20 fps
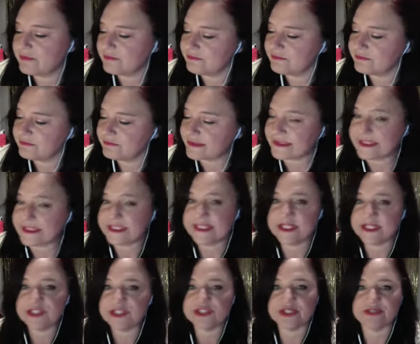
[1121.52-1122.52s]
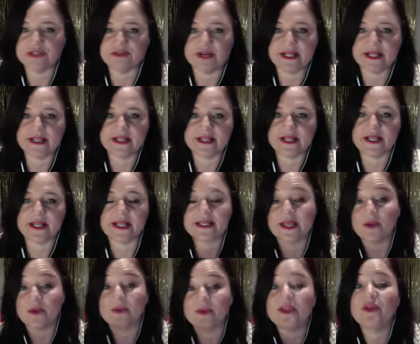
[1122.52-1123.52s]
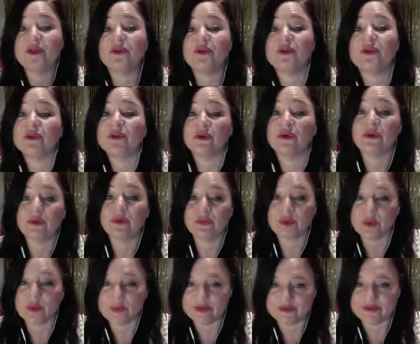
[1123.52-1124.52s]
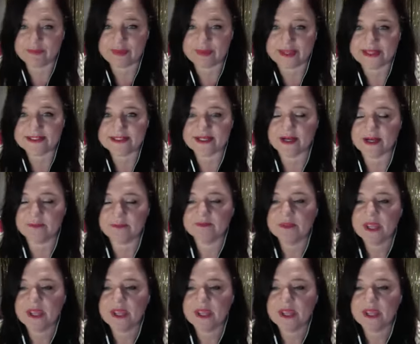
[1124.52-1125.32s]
lineage or anything like that. We don't know what we've picked up.